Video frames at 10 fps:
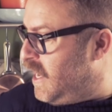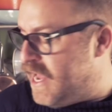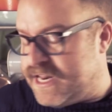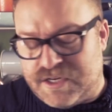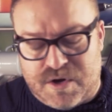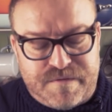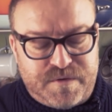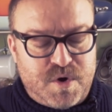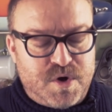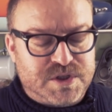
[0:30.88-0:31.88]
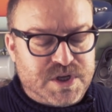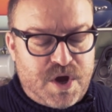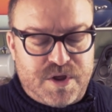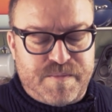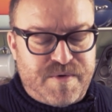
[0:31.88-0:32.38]
And of course
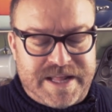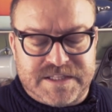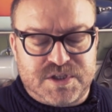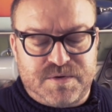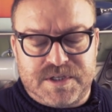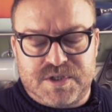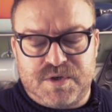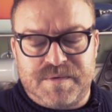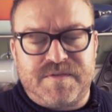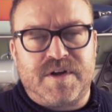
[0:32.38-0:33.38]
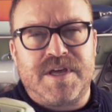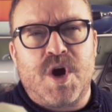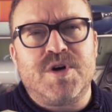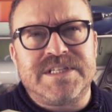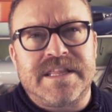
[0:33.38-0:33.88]
other brands do it too. We've got
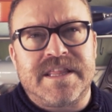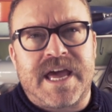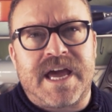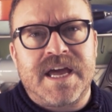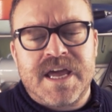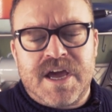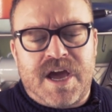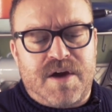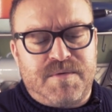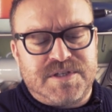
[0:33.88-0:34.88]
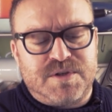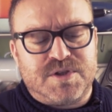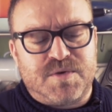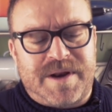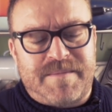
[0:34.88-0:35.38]
the Odin there, which is
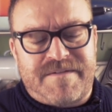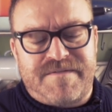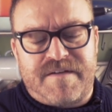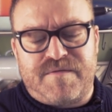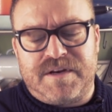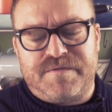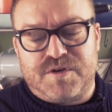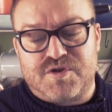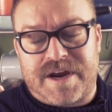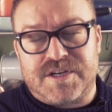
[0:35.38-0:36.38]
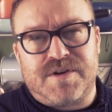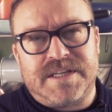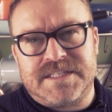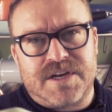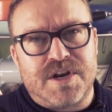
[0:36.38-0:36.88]
also one of my favorite for dry
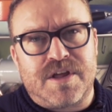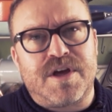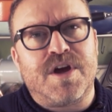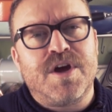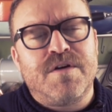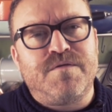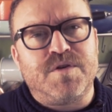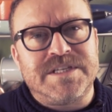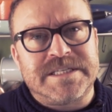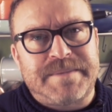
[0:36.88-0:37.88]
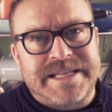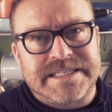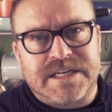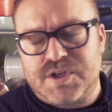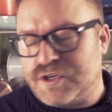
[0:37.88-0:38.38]
treats, another food
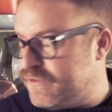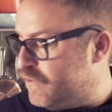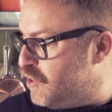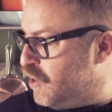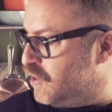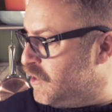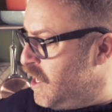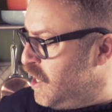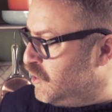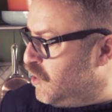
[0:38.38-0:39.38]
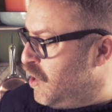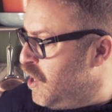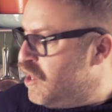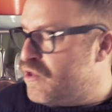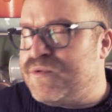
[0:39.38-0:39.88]
dispensing toys for dogs. So
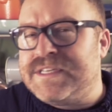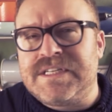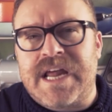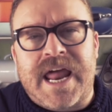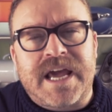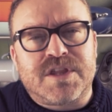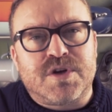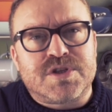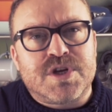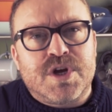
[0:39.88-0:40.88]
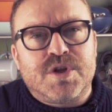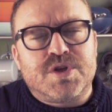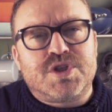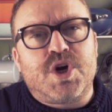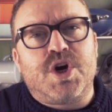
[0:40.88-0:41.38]
the reason I like those
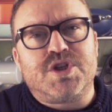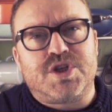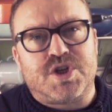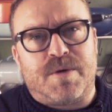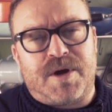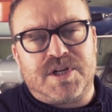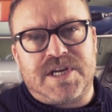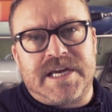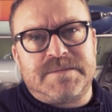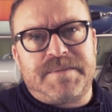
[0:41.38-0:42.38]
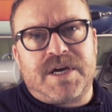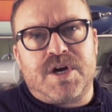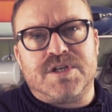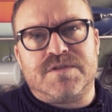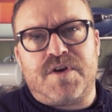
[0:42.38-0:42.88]
toys so much, it's
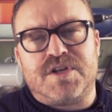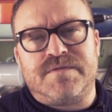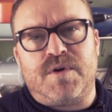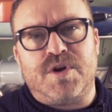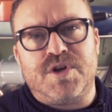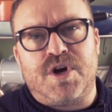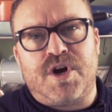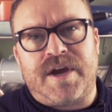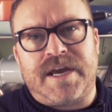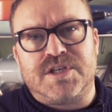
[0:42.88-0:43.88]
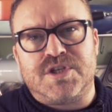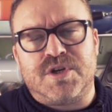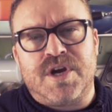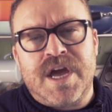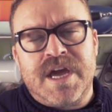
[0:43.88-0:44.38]
because first of all you're going
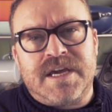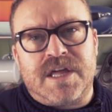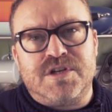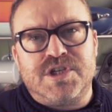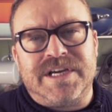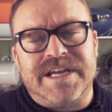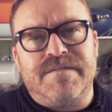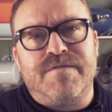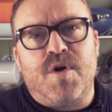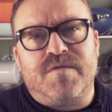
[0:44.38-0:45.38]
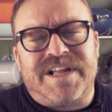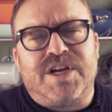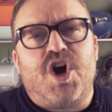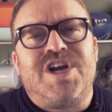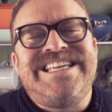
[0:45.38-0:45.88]
to get the dog involved
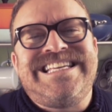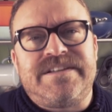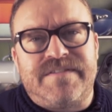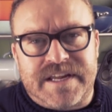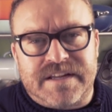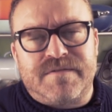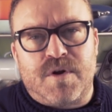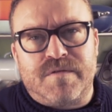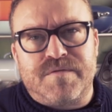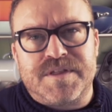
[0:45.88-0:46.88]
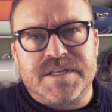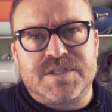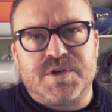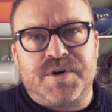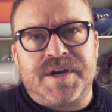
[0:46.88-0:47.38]
and cognitively involved with
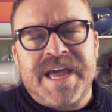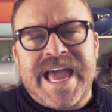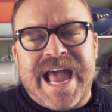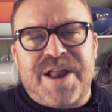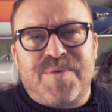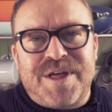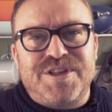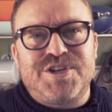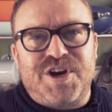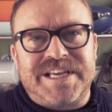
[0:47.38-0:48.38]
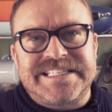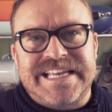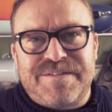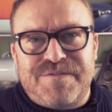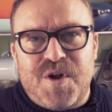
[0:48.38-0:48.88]
this toy, and when the dog is
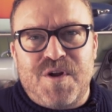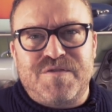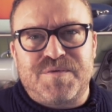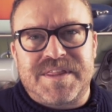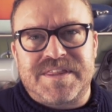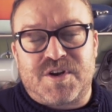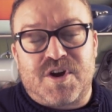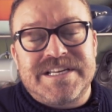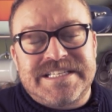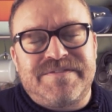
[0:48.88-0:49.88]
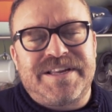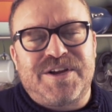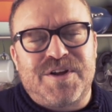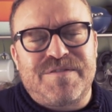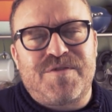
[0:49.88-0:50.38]

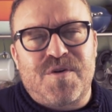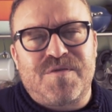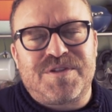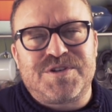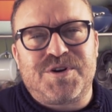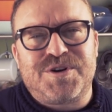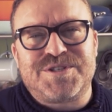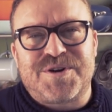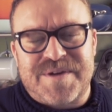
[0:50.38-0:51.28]
cognitively involved with the toy,